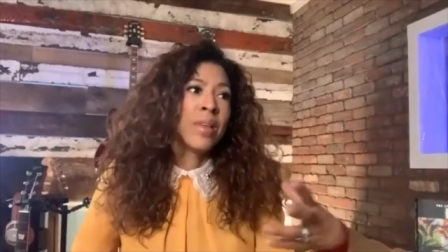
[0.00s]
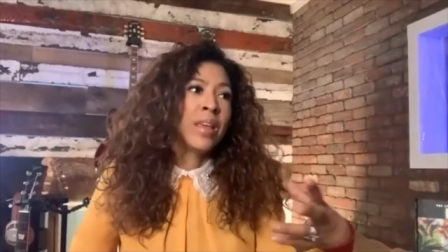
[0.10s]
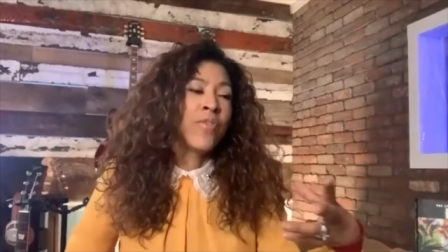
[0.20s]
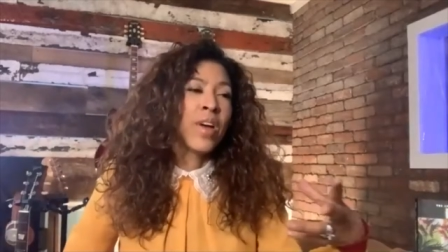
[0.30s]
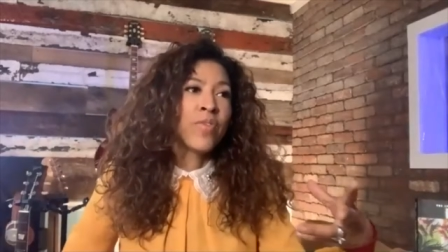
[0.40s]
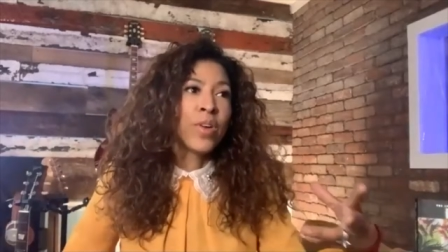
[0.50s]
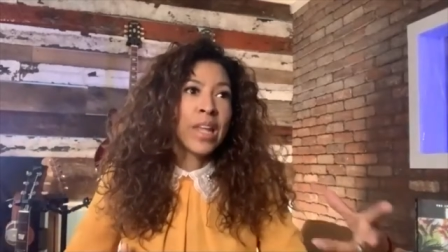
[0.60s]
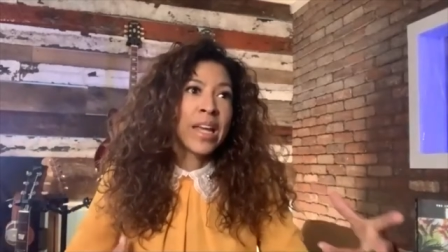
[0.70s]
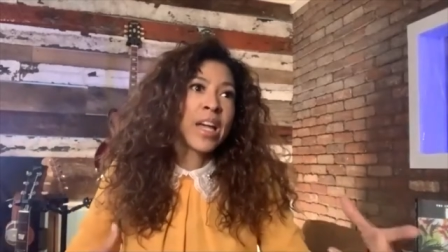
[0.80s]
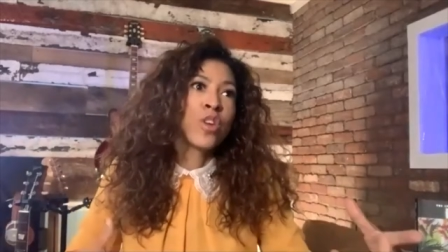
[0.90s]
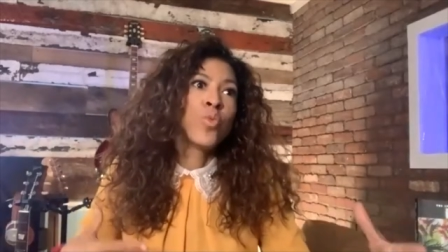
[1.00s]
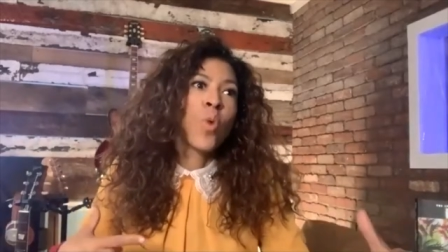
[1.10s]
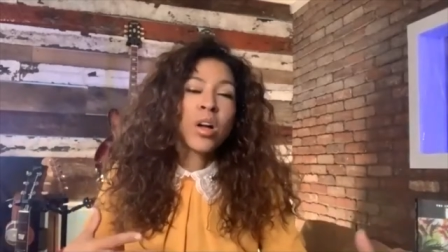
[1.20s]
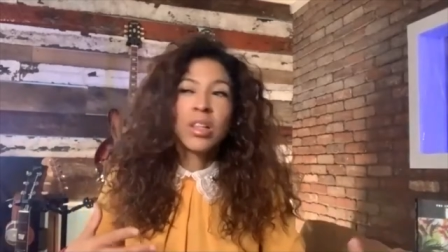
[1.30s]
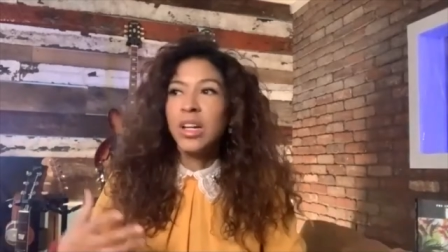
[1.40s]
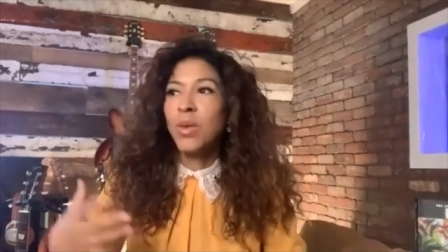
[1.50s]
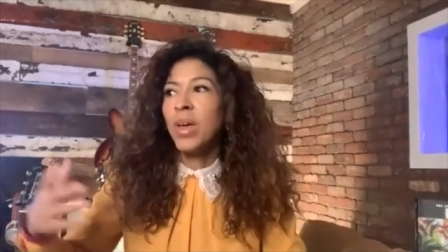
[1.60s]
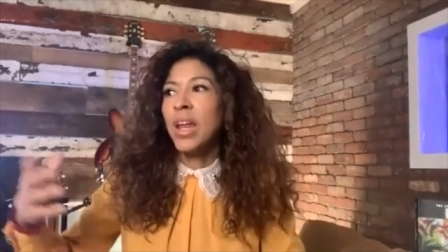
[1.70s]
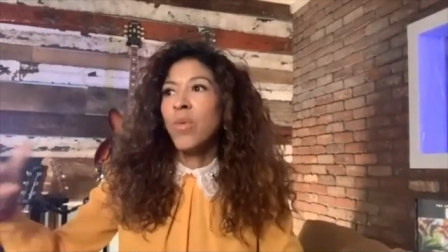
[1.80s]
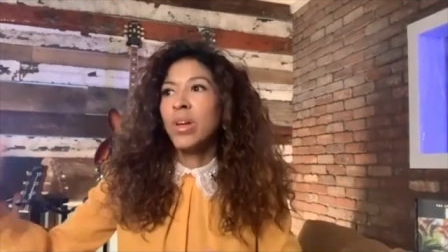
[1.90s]
If I felt like I could walk a little
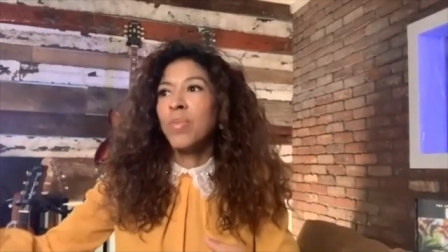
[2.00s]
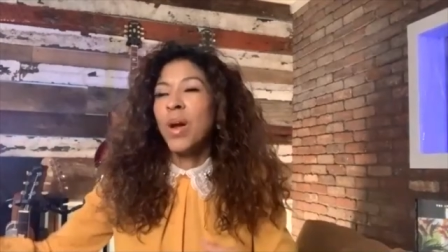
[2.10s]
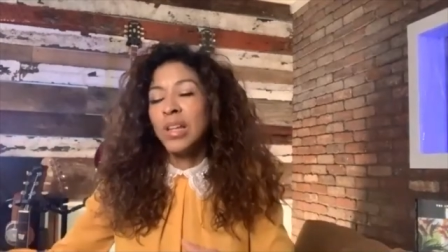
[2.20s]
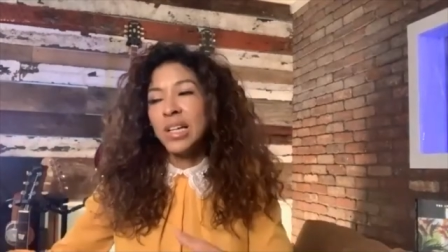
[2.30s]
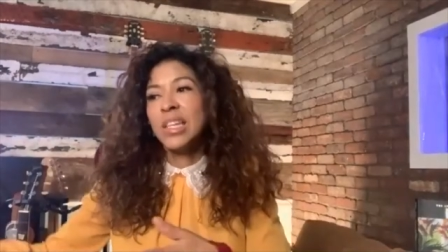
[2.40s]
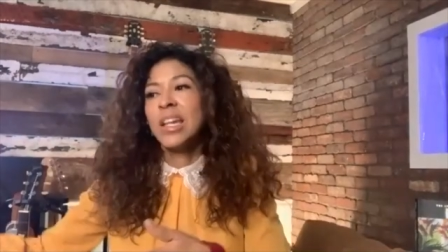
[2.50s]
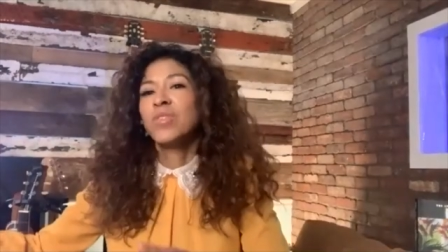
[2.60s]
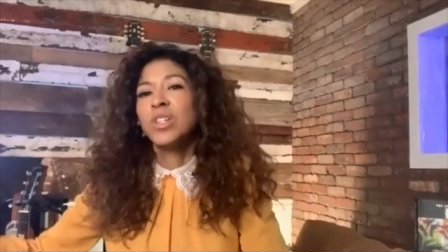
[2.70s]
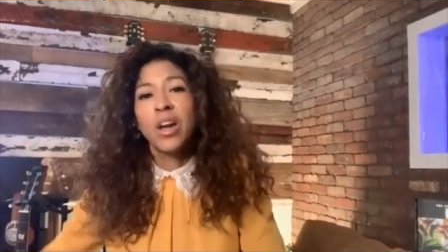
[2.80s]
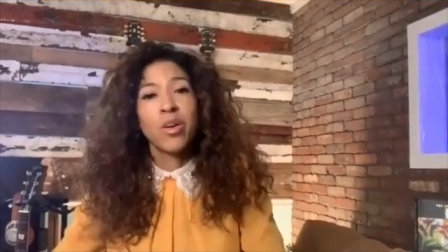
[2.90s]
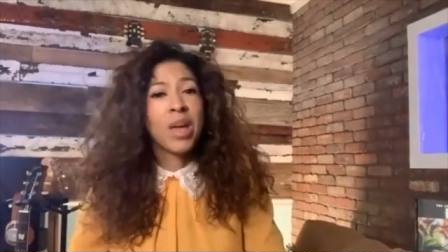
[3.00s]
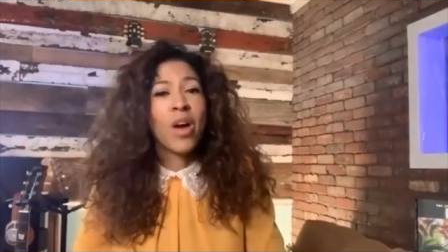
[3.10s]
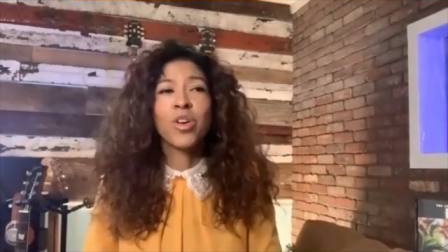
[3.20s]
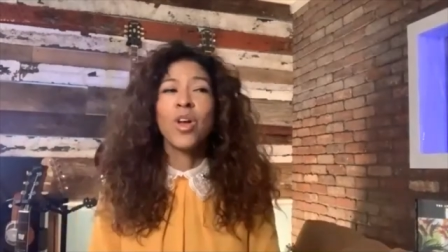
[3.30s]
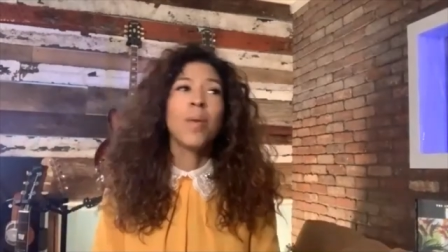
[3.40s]
bit, I would get paralyzed and have to carry me out.